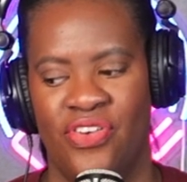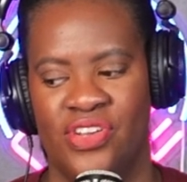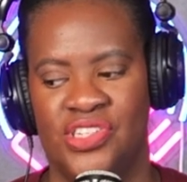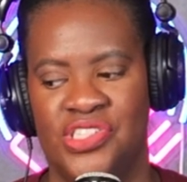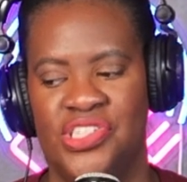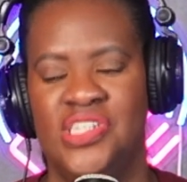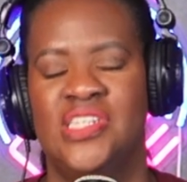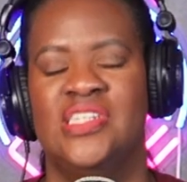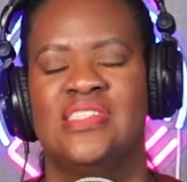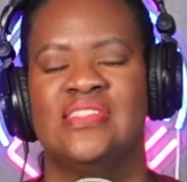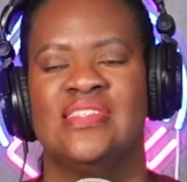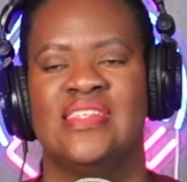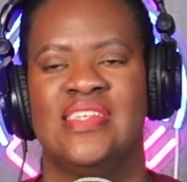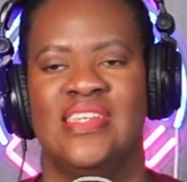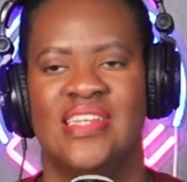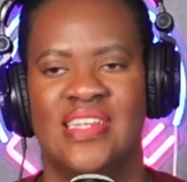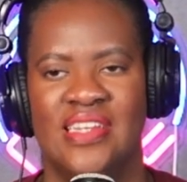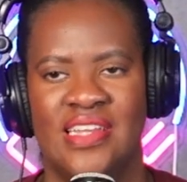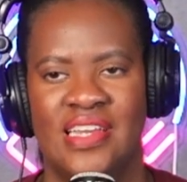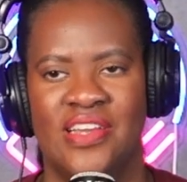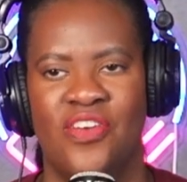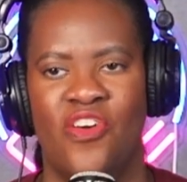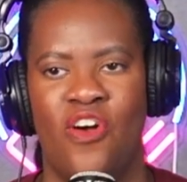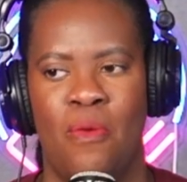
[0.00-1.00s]
She is
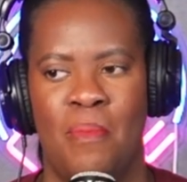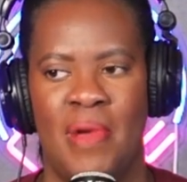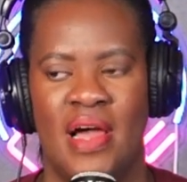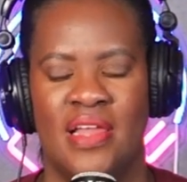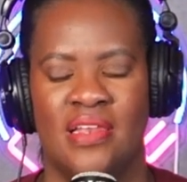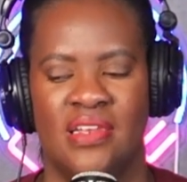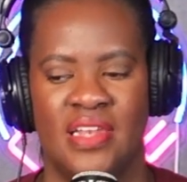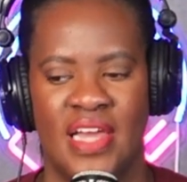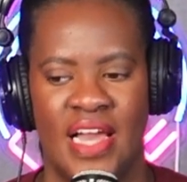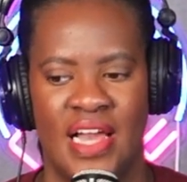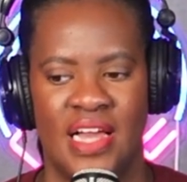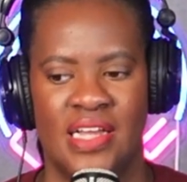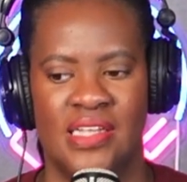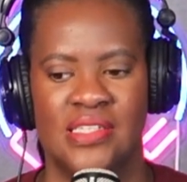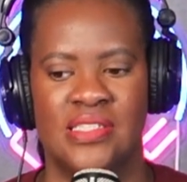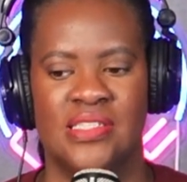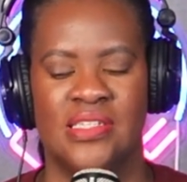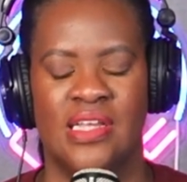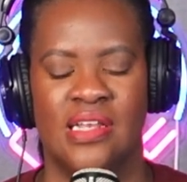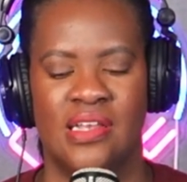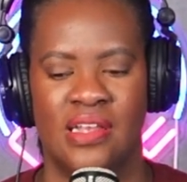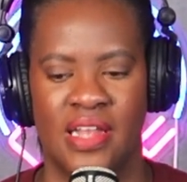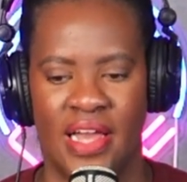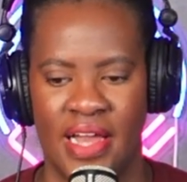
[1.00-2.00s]
getting on my last
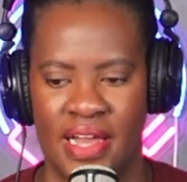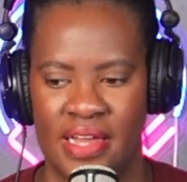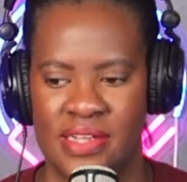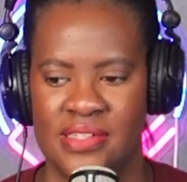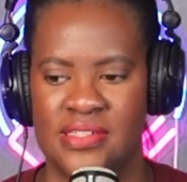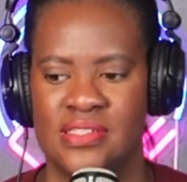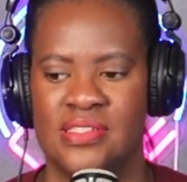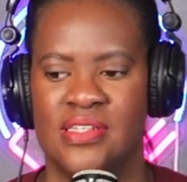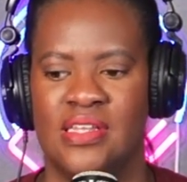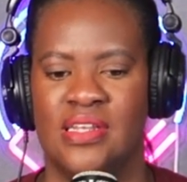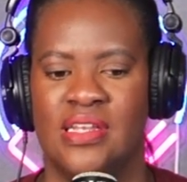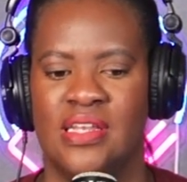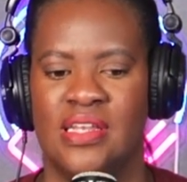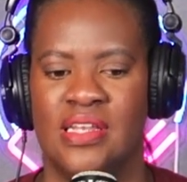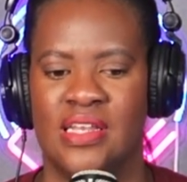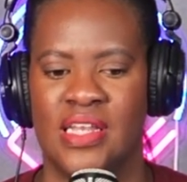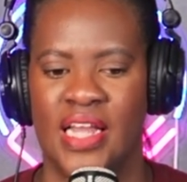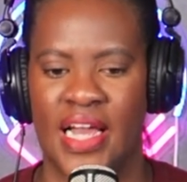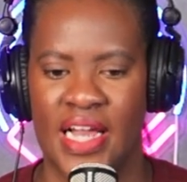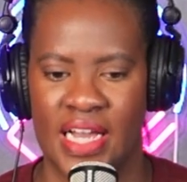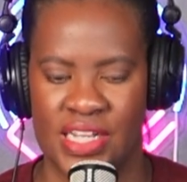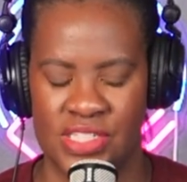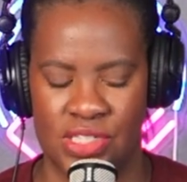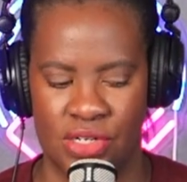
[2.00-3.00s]

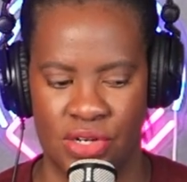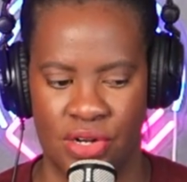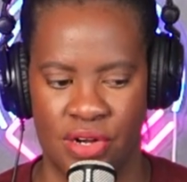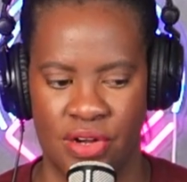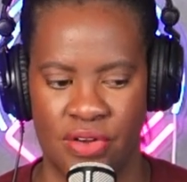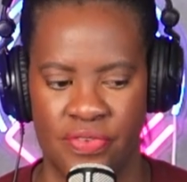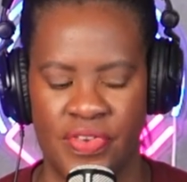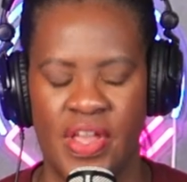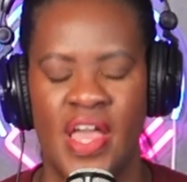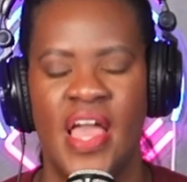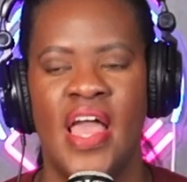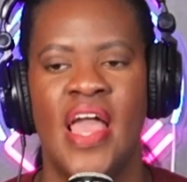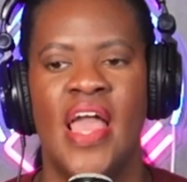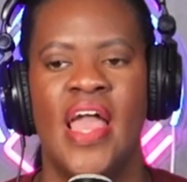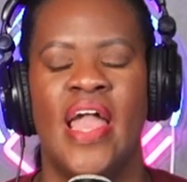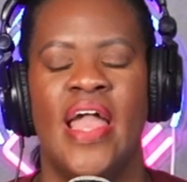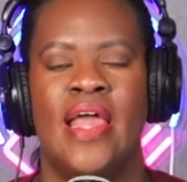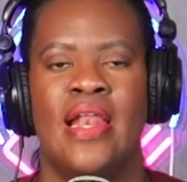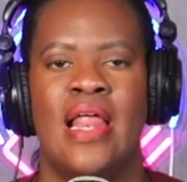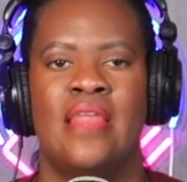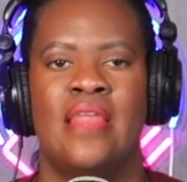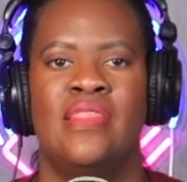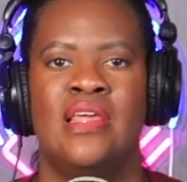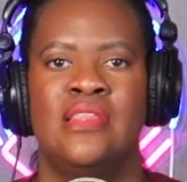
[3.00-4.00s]
nerve.
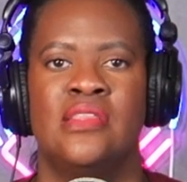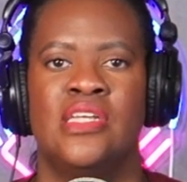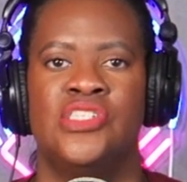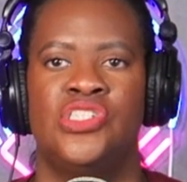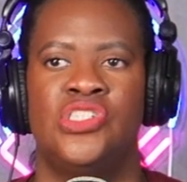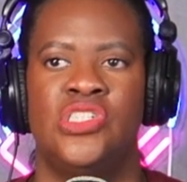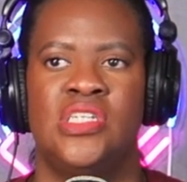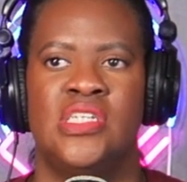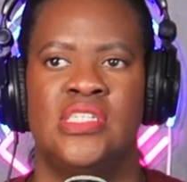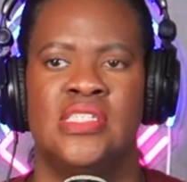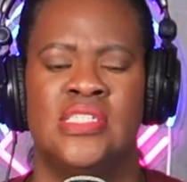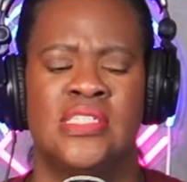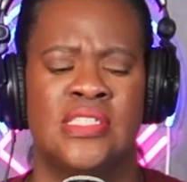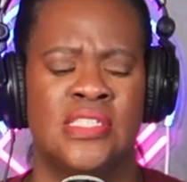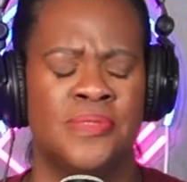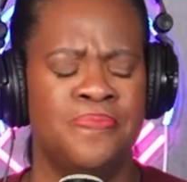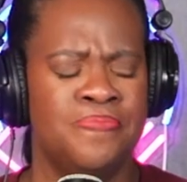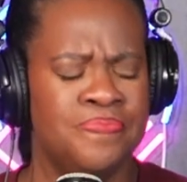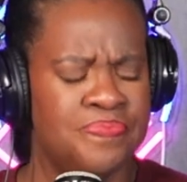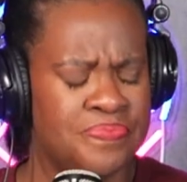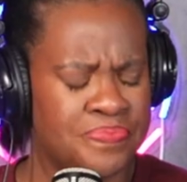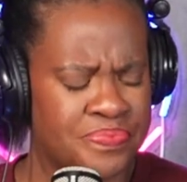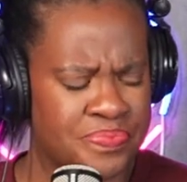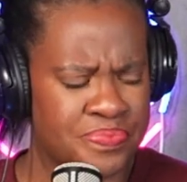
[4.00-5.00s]
And I think that she is
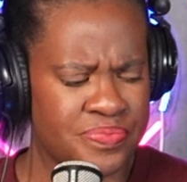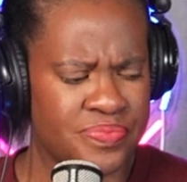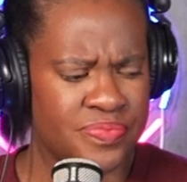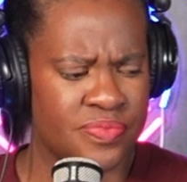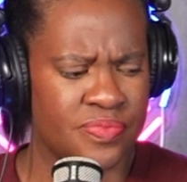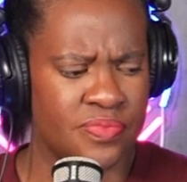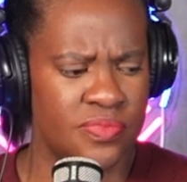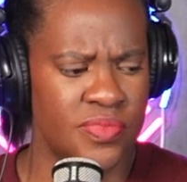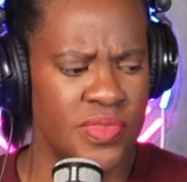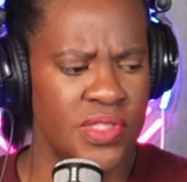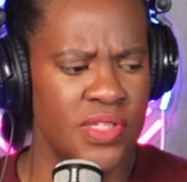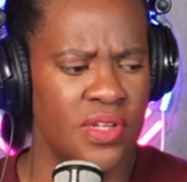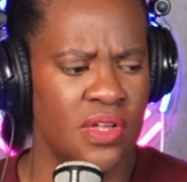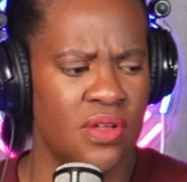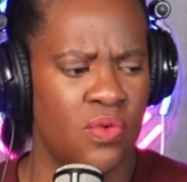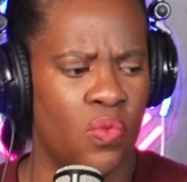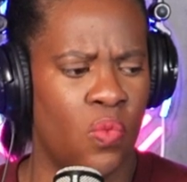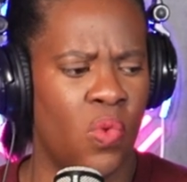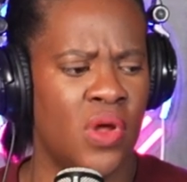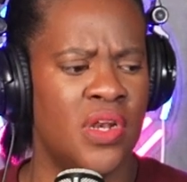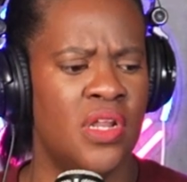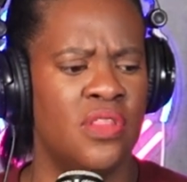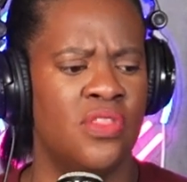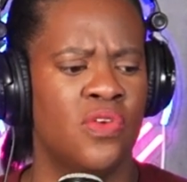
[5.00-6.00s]

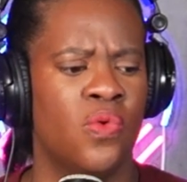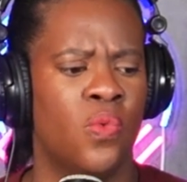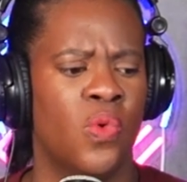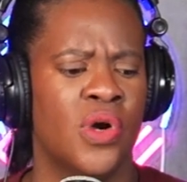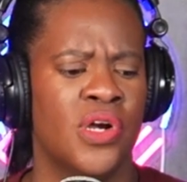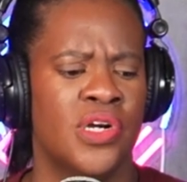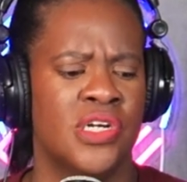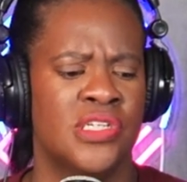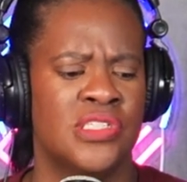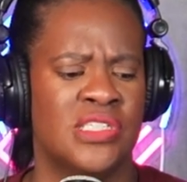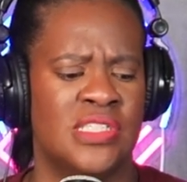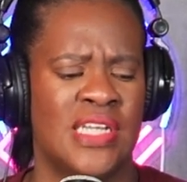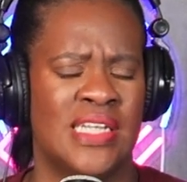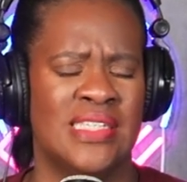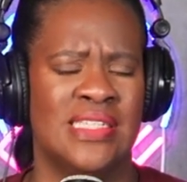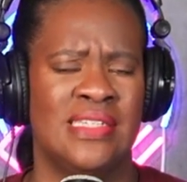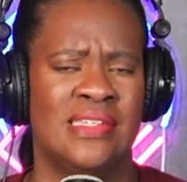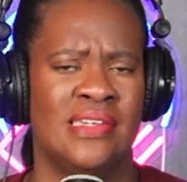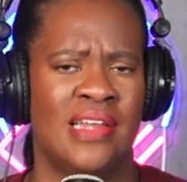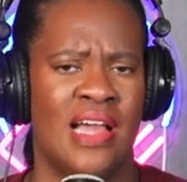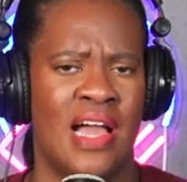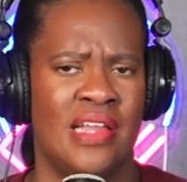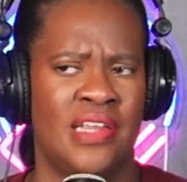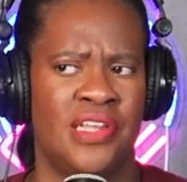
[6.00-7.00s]
one of the words that's
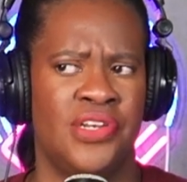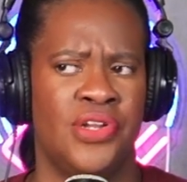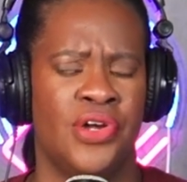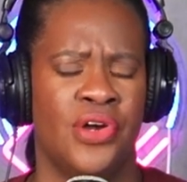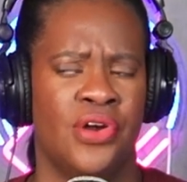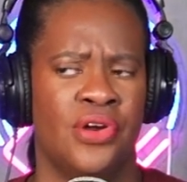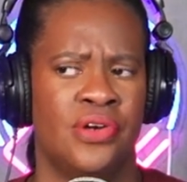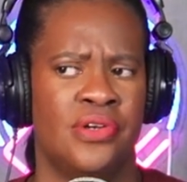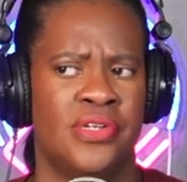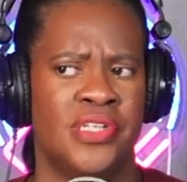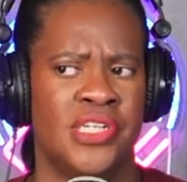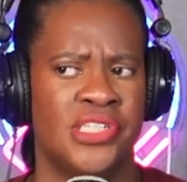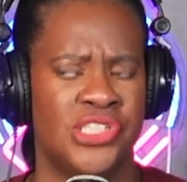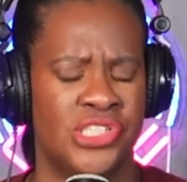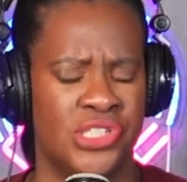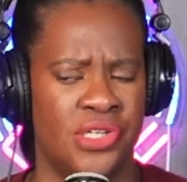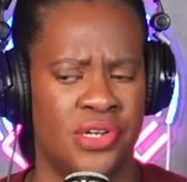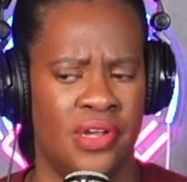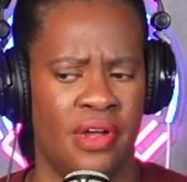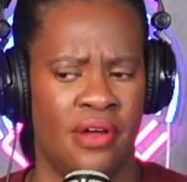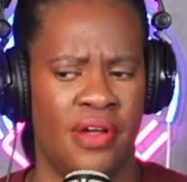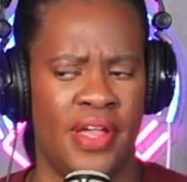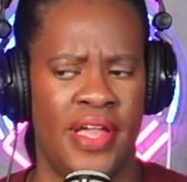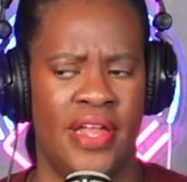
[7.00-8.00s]
not in her
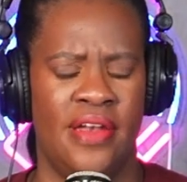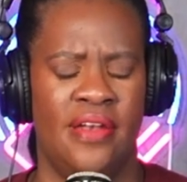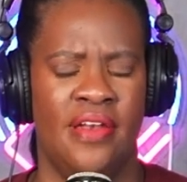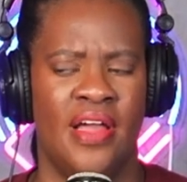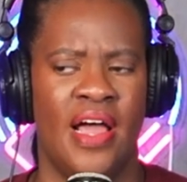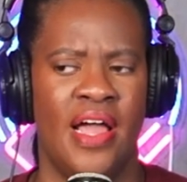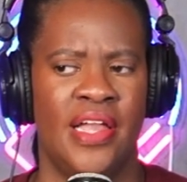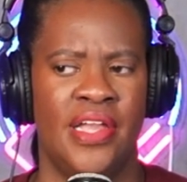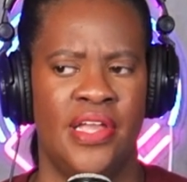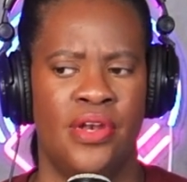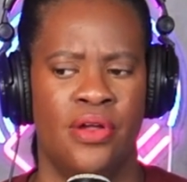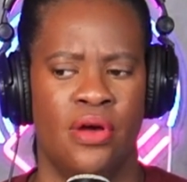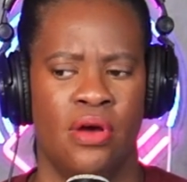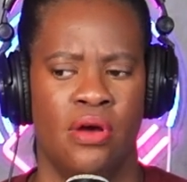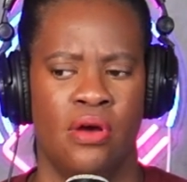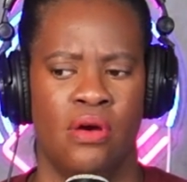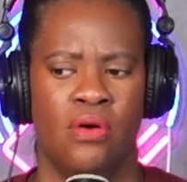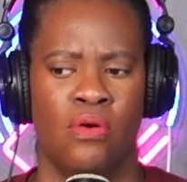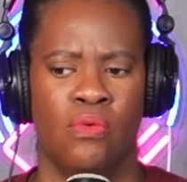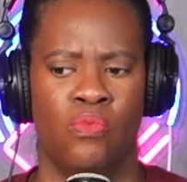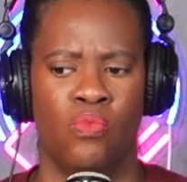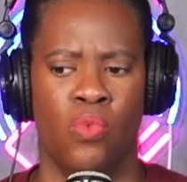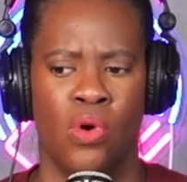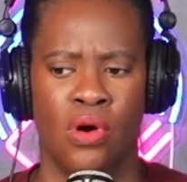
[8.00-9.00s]
dictionary and not in
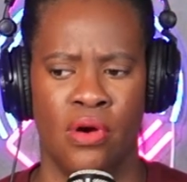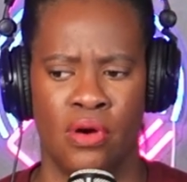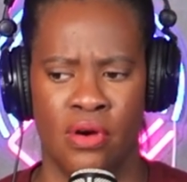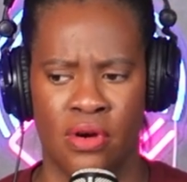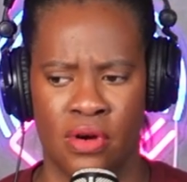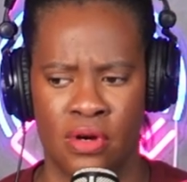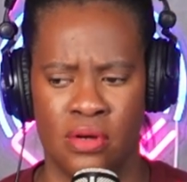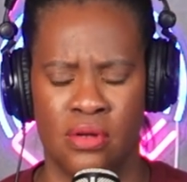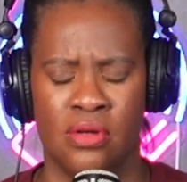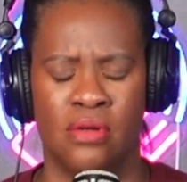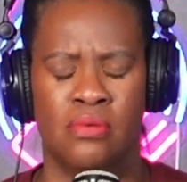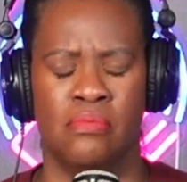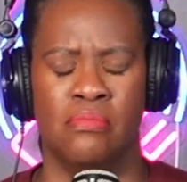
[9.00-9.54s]
her word,